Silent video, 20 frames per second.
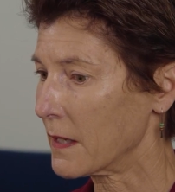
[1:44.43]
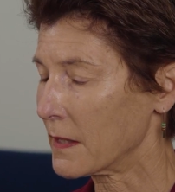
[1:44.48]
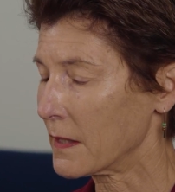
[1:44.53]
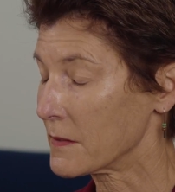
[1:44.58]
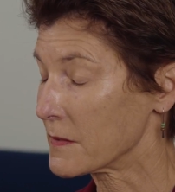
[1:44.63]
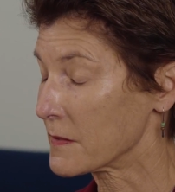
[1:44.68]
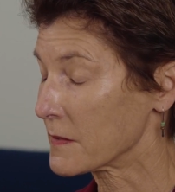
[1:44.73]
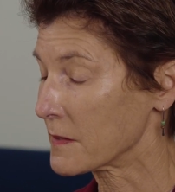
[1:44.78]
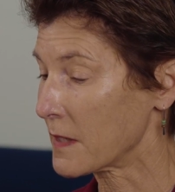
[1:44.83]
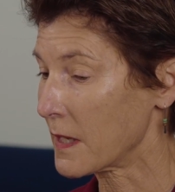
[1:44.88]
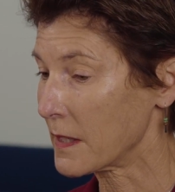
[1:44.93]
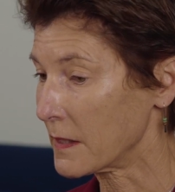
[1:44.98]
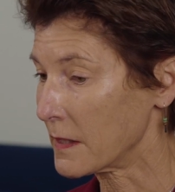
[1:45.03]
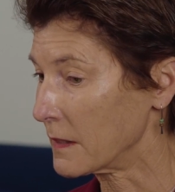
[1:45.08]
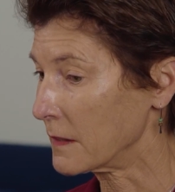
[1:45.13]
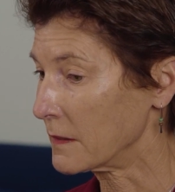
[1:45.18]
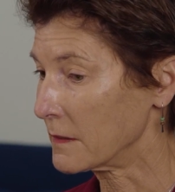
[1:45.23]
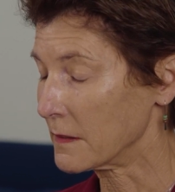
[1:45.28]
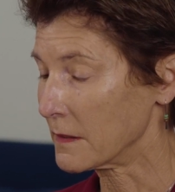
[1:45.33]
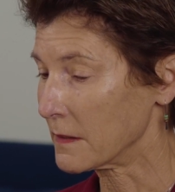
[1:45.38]
a
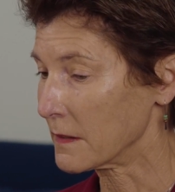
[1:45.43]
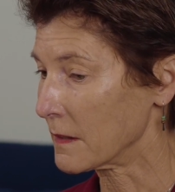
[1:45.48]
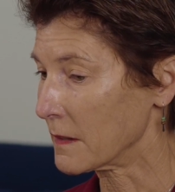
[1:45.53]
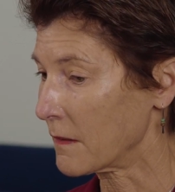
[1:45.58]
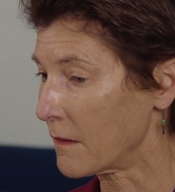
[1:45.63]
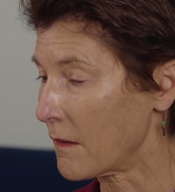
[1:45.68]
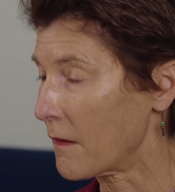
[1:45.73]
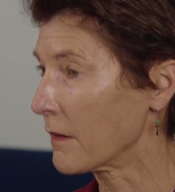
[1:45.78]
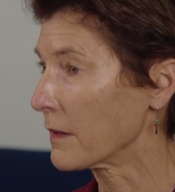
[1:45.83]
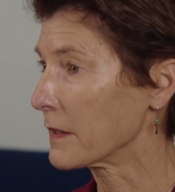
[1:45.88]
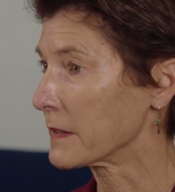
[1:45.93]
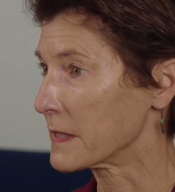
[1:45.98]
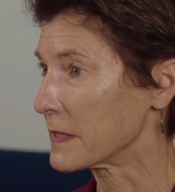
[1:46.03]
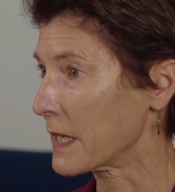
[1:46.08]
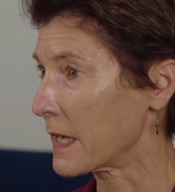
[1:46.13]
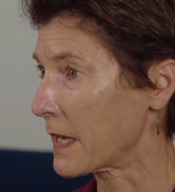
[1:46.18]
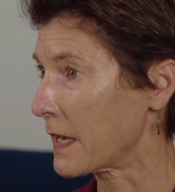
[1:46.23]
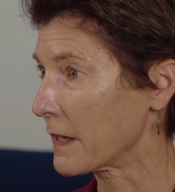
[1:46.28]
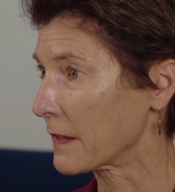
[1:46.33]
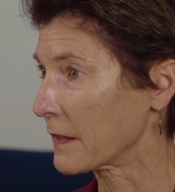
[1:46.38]
sudden heart
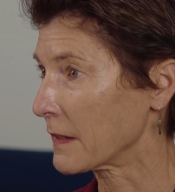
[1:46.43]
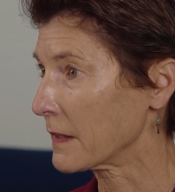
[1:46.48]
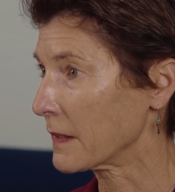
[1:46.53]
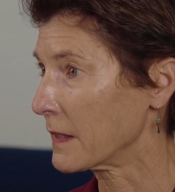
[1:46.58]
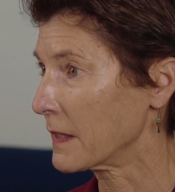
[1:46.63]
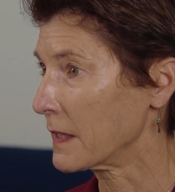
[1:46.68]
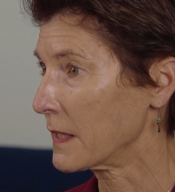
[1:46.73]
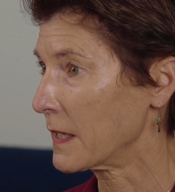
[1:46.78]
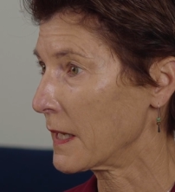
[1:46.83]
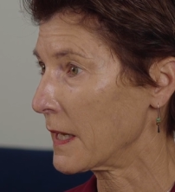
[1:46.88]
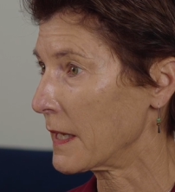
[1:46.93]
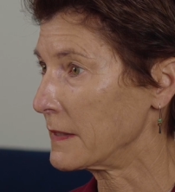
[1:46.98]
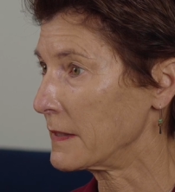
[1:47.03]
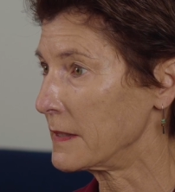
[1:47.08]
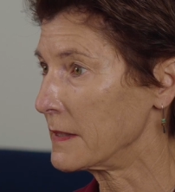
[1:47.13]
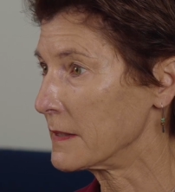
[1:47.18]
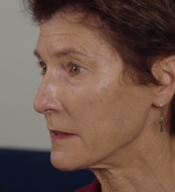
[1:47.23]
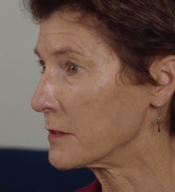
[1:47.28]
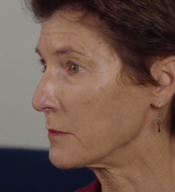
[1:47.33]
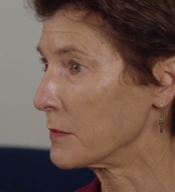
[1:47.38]
attack and
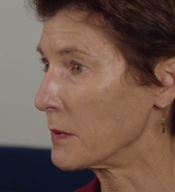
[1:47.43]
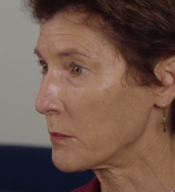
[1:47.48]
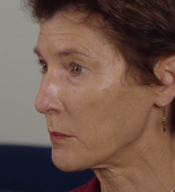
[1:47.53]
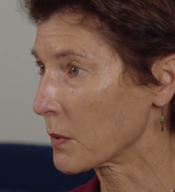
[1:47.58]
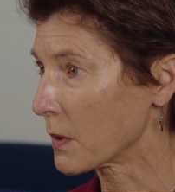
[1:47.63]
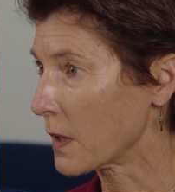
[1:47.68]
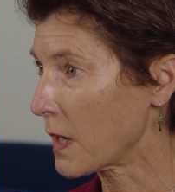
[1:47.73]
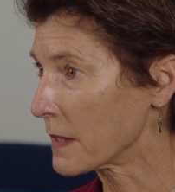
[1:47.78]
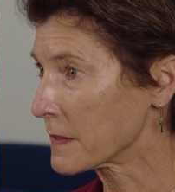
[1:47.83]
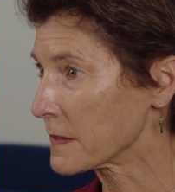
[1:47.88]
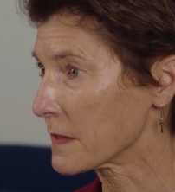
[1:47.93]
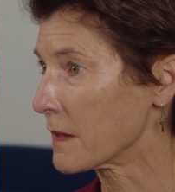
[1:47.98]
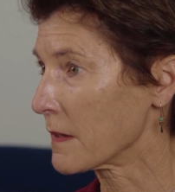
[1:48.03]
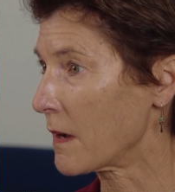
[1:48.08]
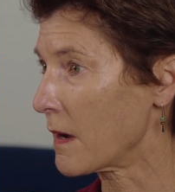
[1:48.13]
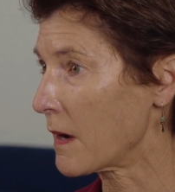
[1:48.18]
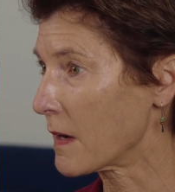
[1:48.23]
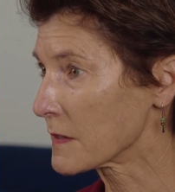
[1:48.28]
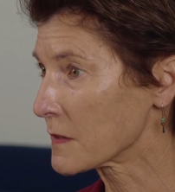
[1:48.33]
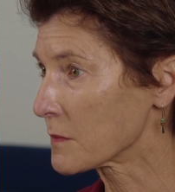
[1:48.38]
needed to be brought to the
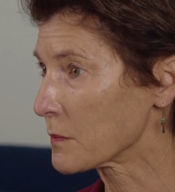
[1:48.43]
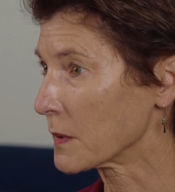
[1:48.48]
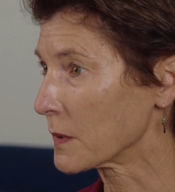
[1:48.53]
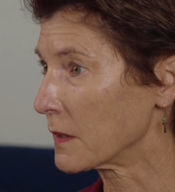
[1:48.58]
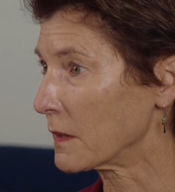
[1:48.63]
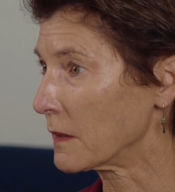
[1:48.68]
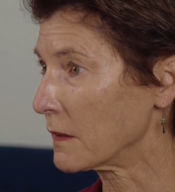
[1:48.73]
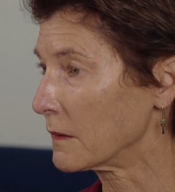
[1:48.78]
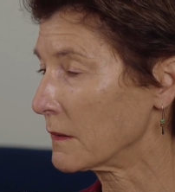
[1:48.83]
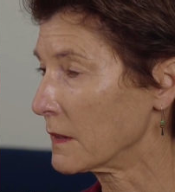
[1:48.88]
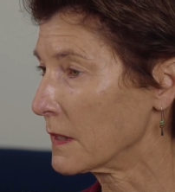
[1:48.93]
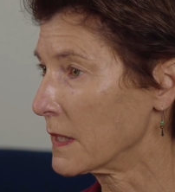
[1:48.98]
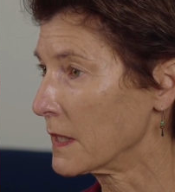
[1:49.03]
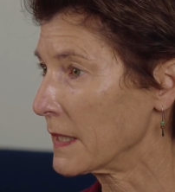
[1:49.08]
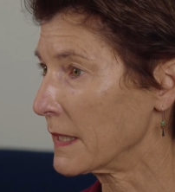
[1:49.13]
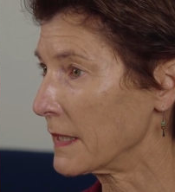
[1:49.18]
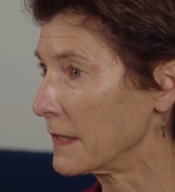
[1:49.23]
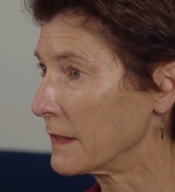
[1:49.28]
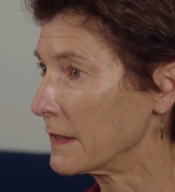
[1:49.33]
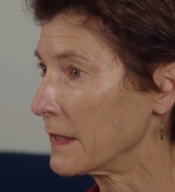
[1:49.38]
hospital
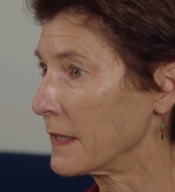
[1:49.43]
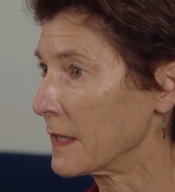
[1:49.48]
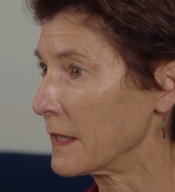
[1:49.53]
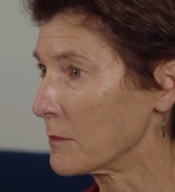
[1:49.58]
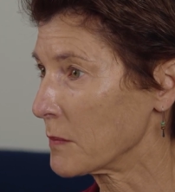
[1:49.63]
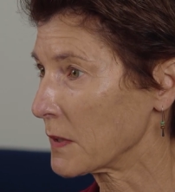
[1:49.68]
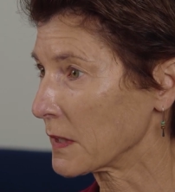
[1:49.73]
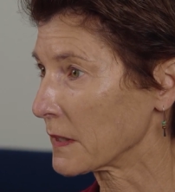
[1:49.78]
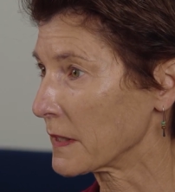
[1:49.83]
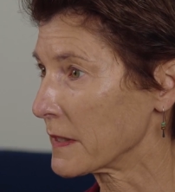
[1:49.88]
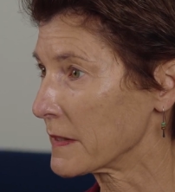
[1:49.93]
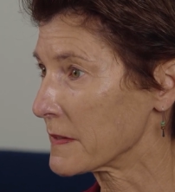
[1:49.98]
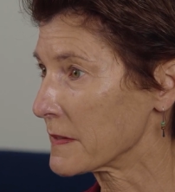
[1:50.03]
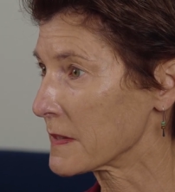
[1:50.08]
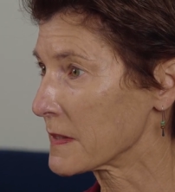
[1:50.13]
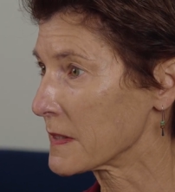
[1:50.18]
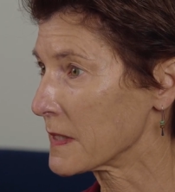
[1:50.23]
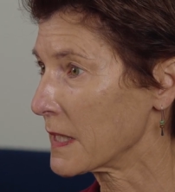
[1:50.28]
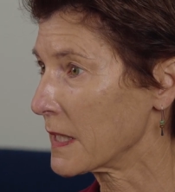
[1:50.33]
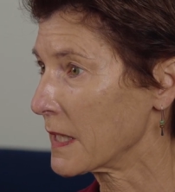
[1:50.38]
in an
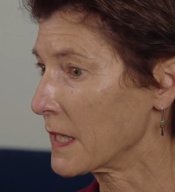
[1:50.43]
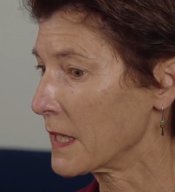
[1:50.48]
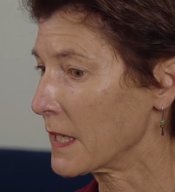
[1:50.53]
ambulance,